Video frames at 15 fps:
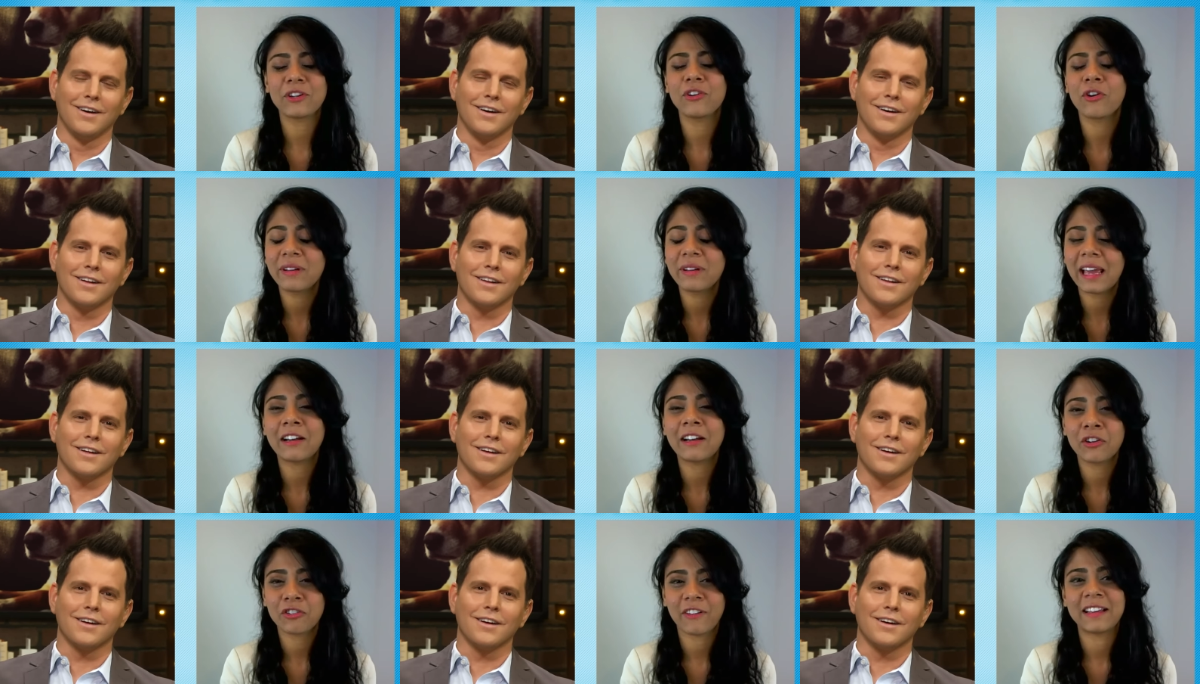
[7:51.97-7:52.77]
Speaker 1: you know, get in
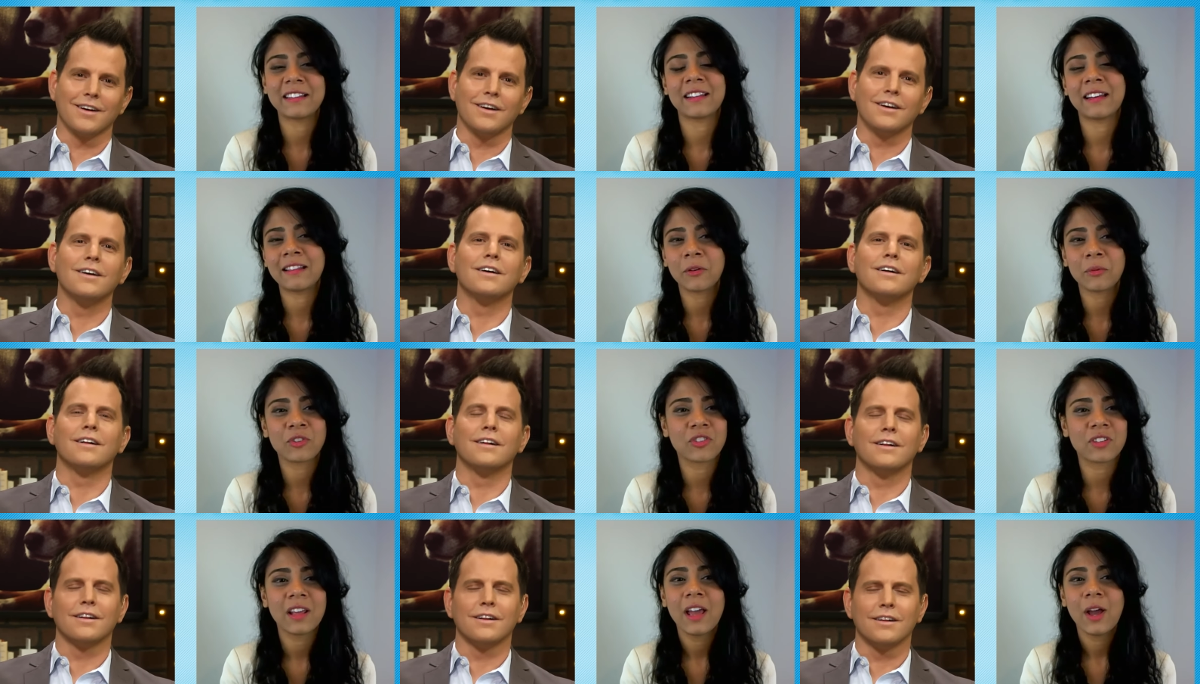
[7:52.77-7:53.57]
your face. And there was
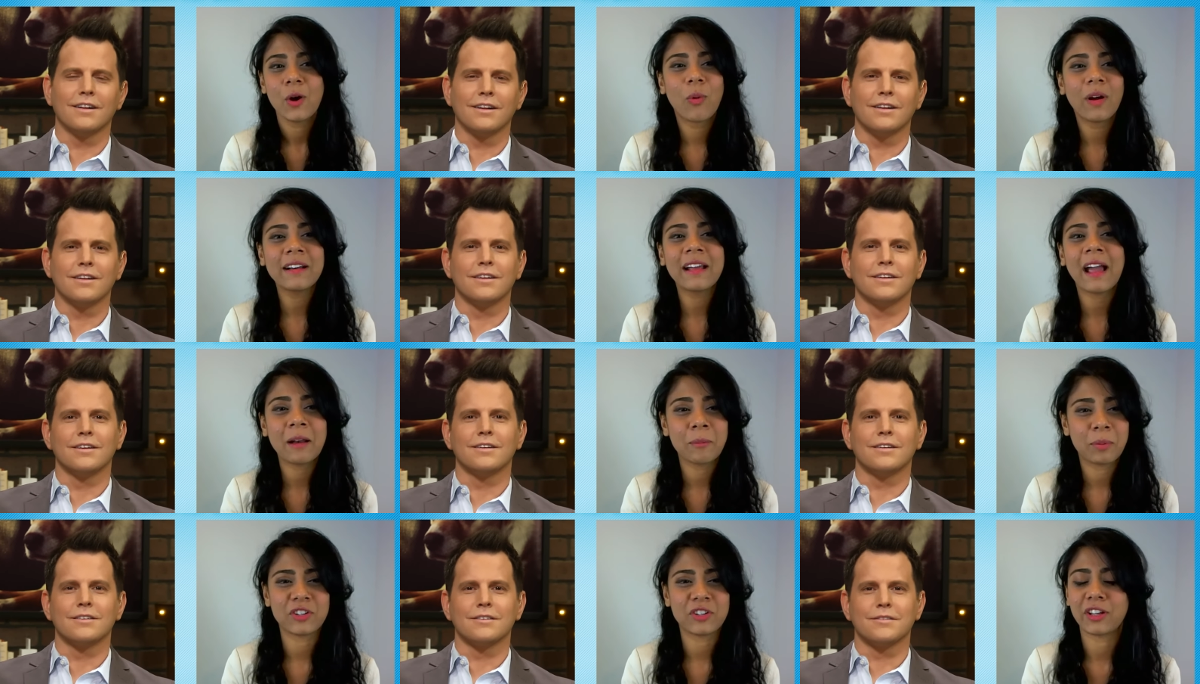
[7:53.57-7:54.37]
one guy in
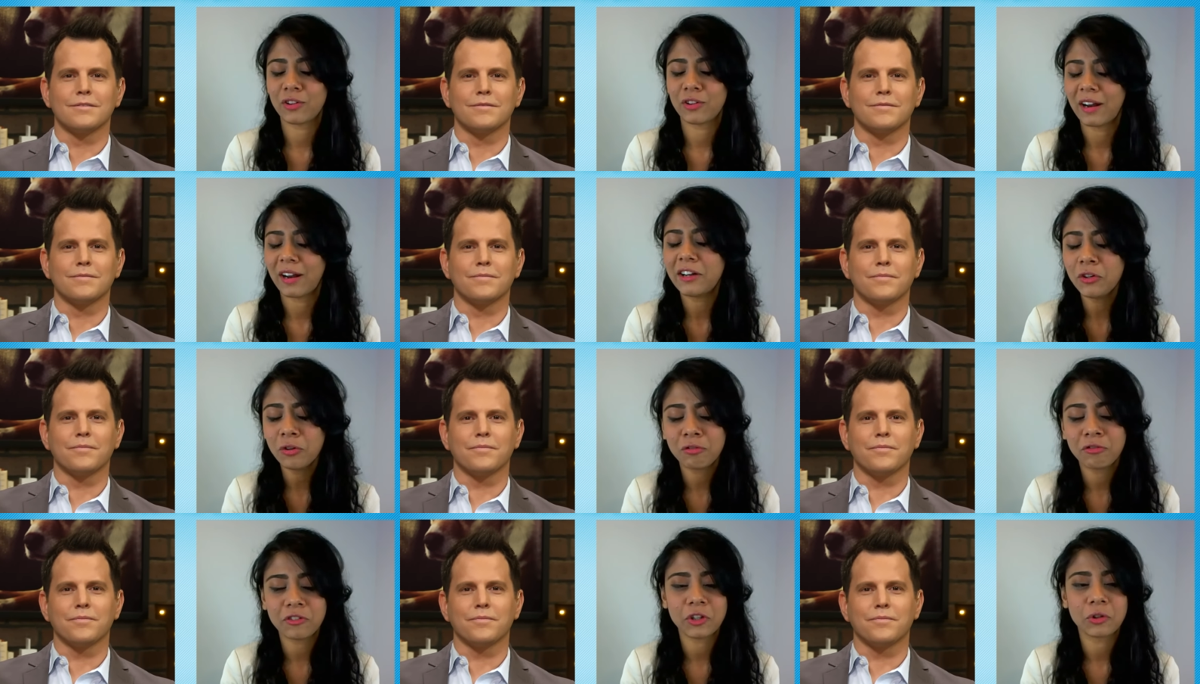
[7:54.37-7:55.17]
particular. I knew a
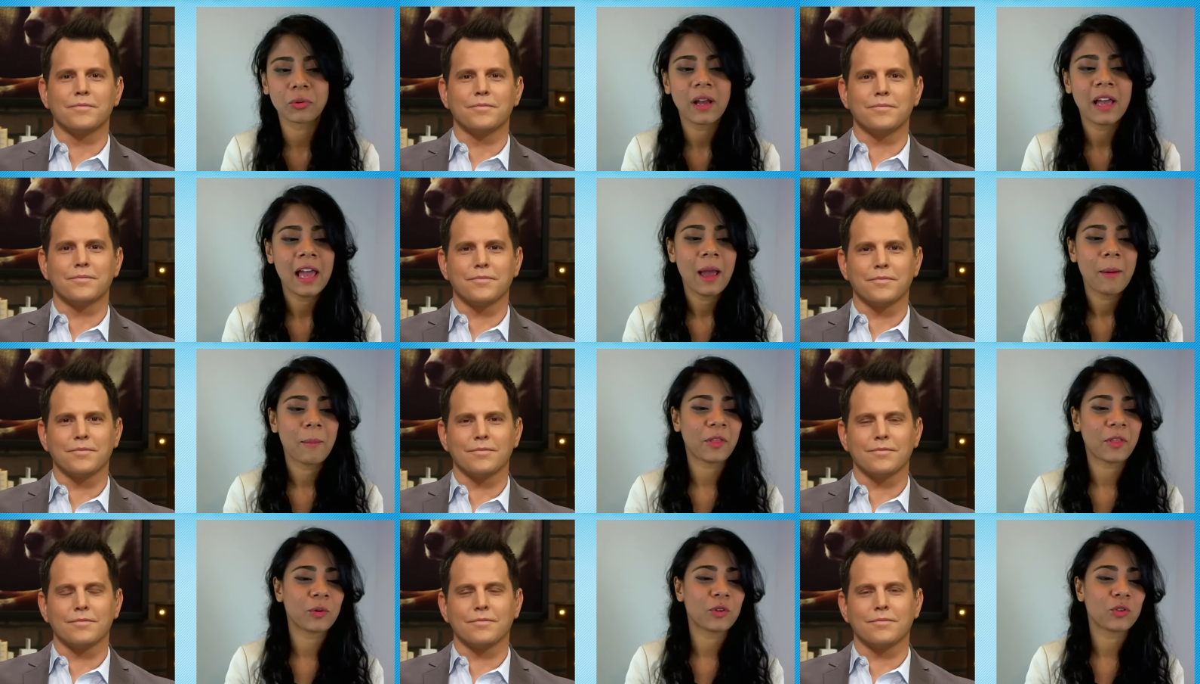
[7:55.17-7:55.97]
few. But
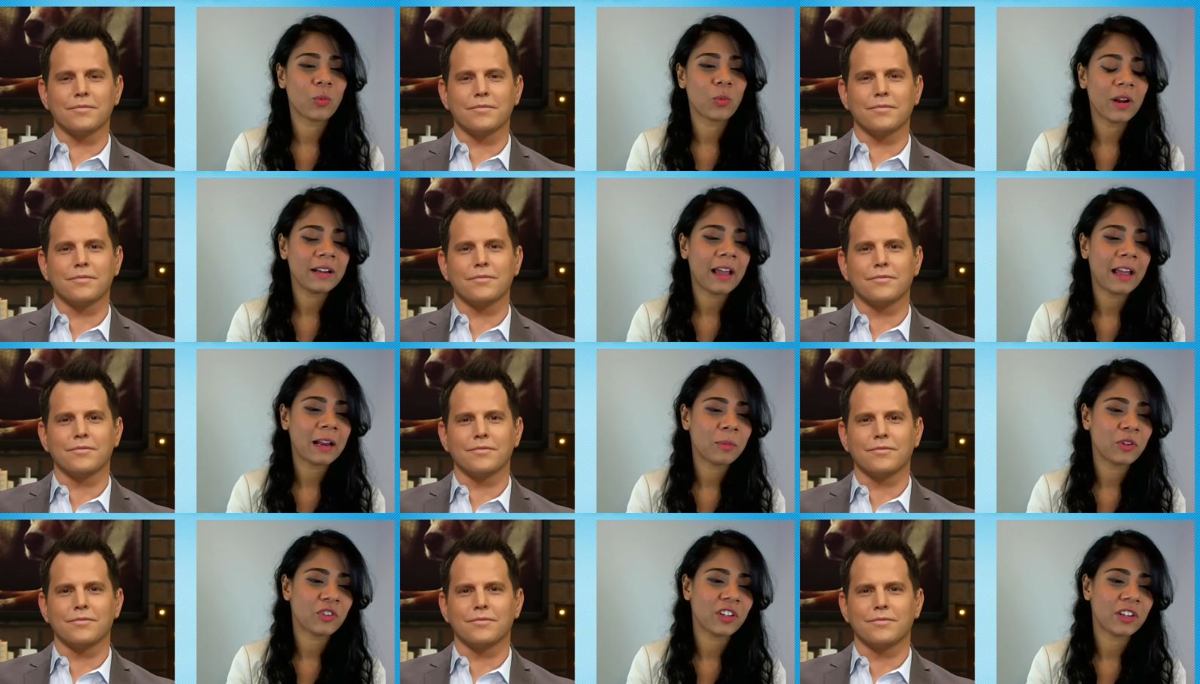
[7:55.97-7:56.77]
there was one guy in
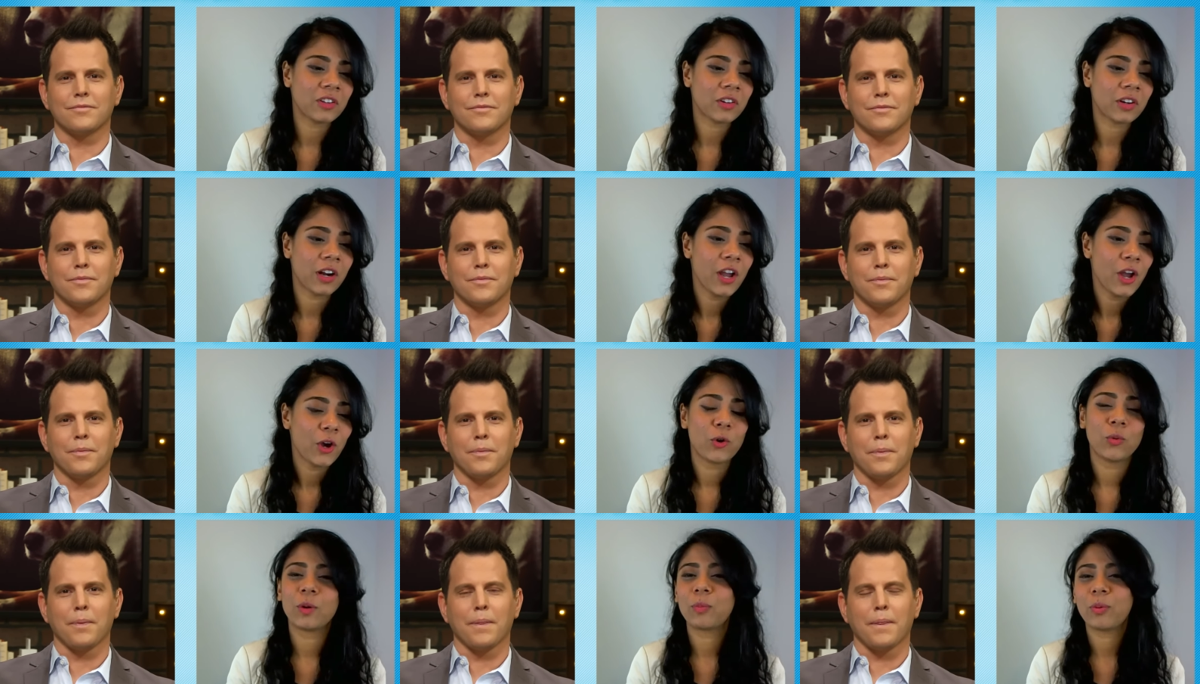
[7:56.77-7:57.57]
particular who
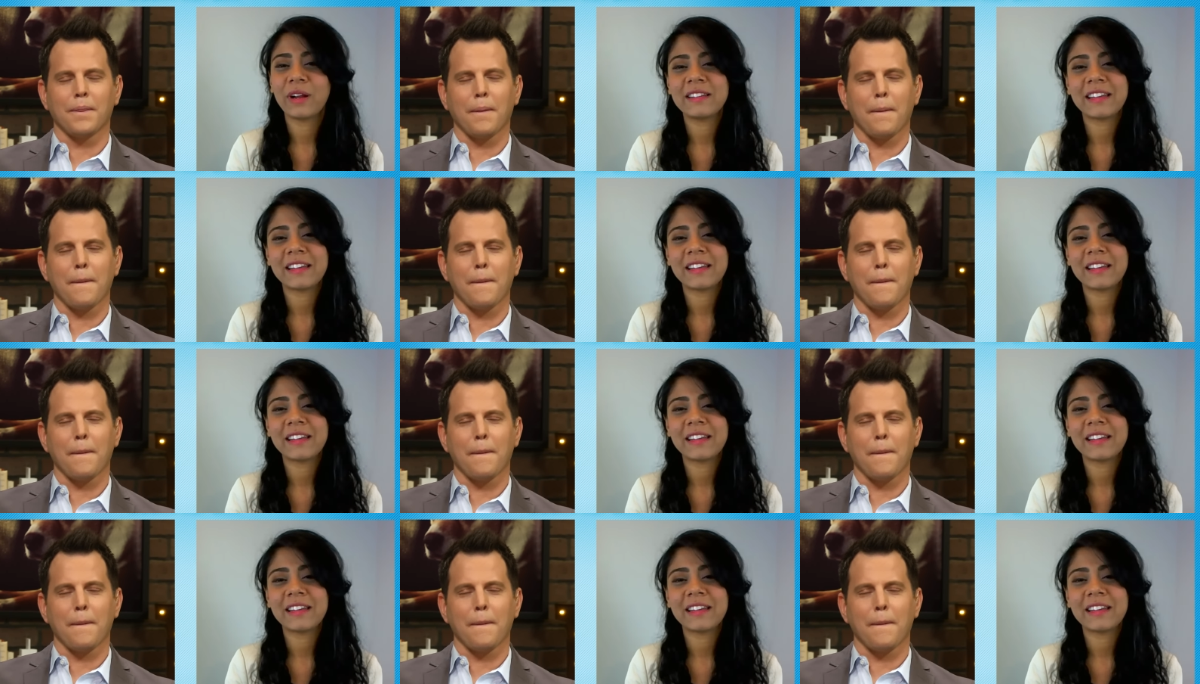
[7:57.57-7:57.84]
would print